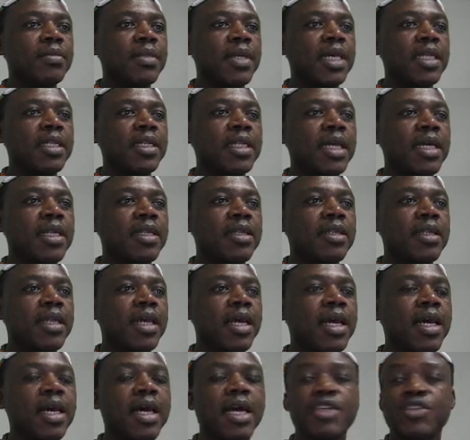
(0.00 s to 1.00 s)
And then
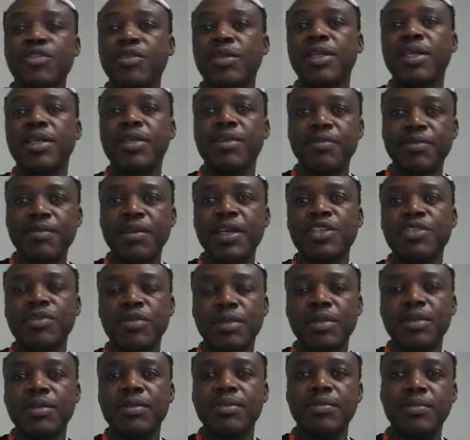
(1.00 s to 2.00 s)
actually
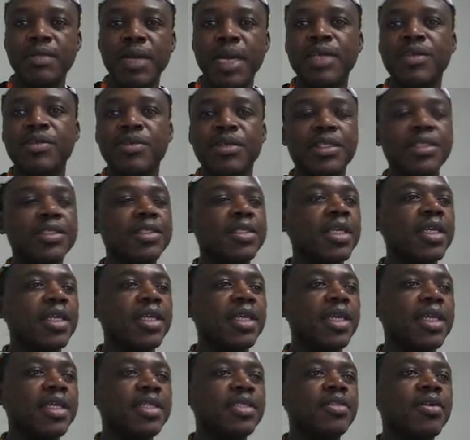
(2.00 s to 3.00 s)
factual
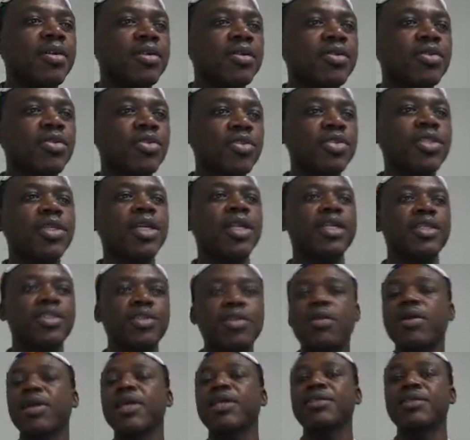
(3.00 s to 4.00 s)
accuracy is not crucial
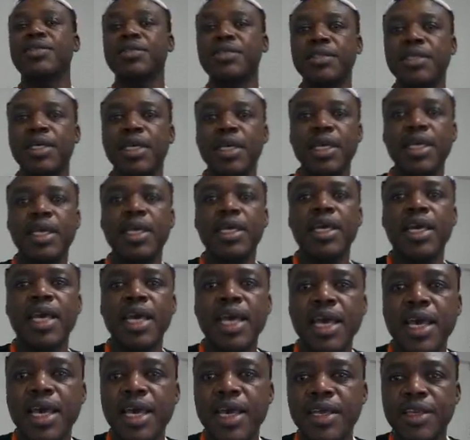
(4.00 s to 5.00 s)
as long as
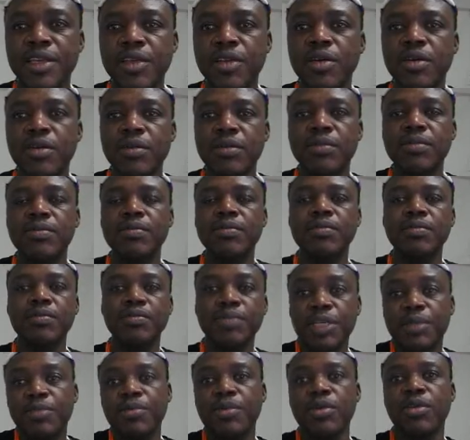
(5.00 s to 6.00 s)

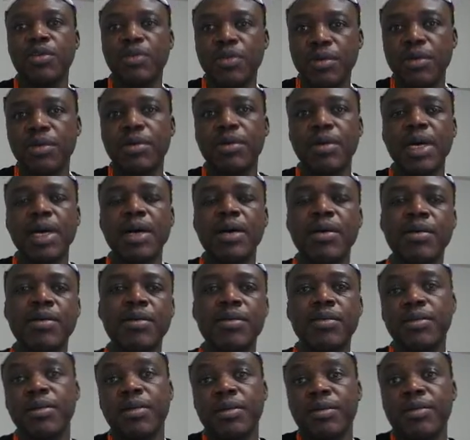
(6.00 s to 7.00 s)
people or
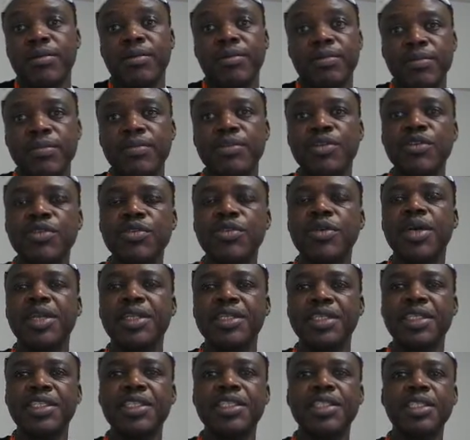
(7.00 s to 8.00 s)
news
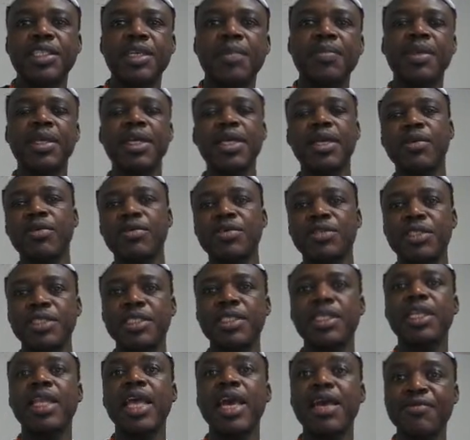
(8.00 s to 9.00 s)
organizations are making a
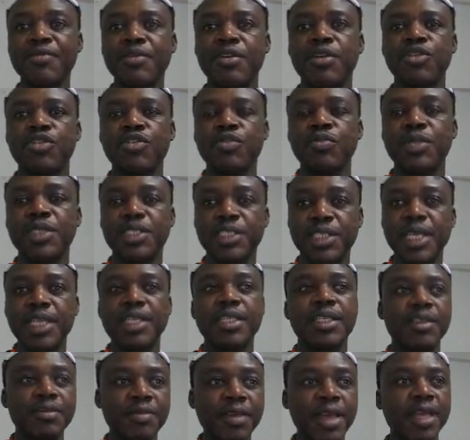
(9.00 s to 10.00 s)
consistent effort to
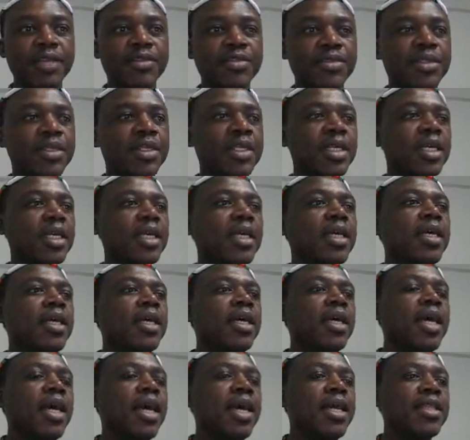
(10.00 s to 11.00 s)
present events.
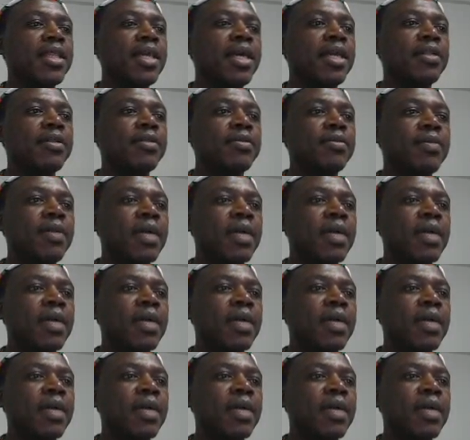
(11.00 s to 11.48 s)
And then